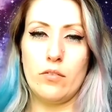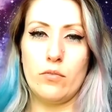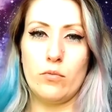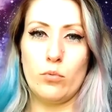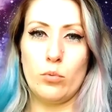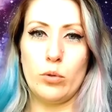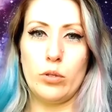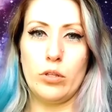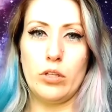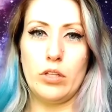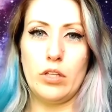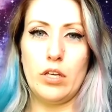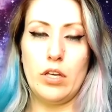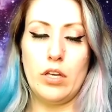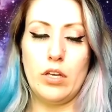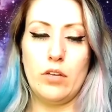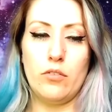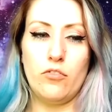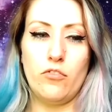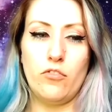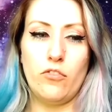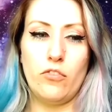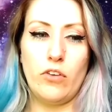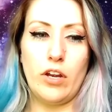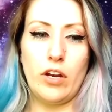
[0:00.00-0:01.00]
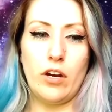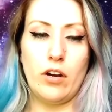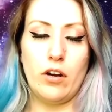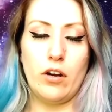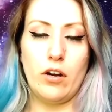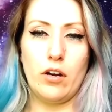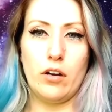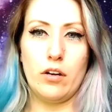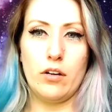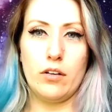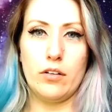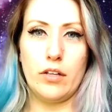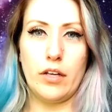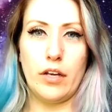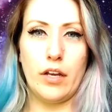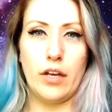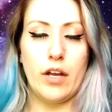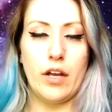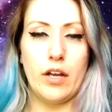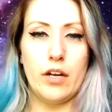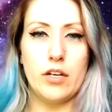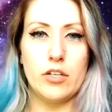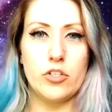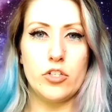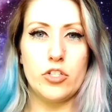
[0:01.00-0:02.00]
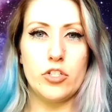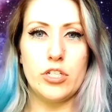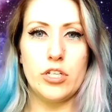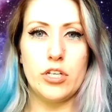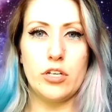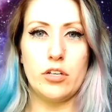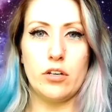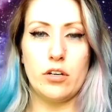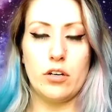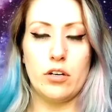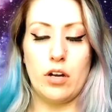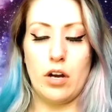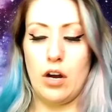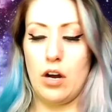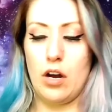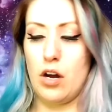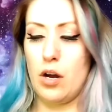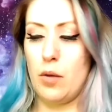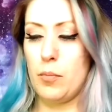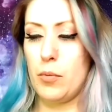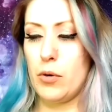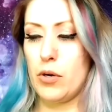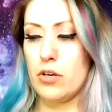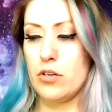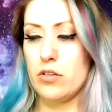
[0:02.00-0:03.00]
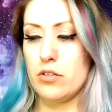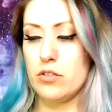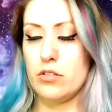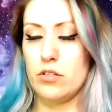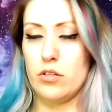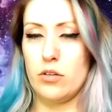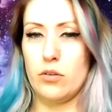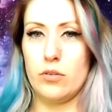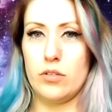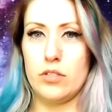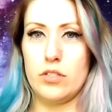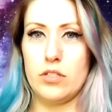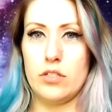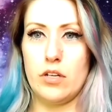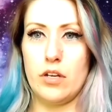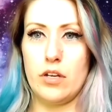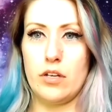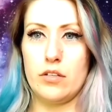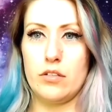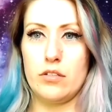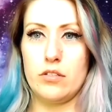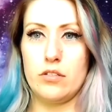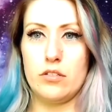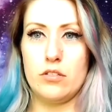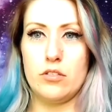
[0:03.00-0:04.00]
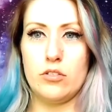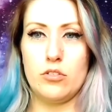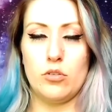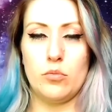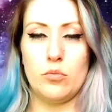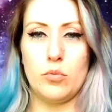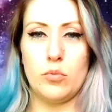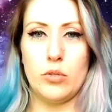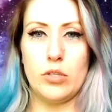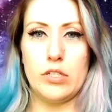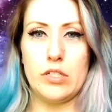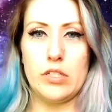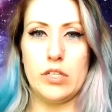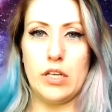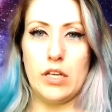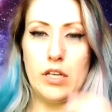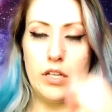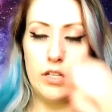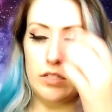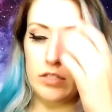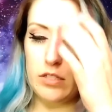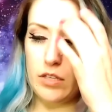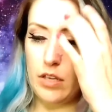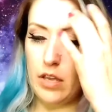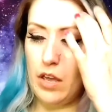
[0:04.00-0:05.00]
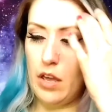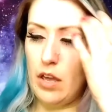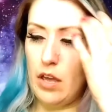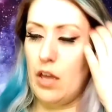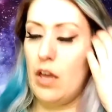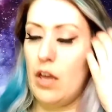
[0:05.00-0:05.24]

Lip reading: really fair, like kind of sheer copper, so it's not super intense.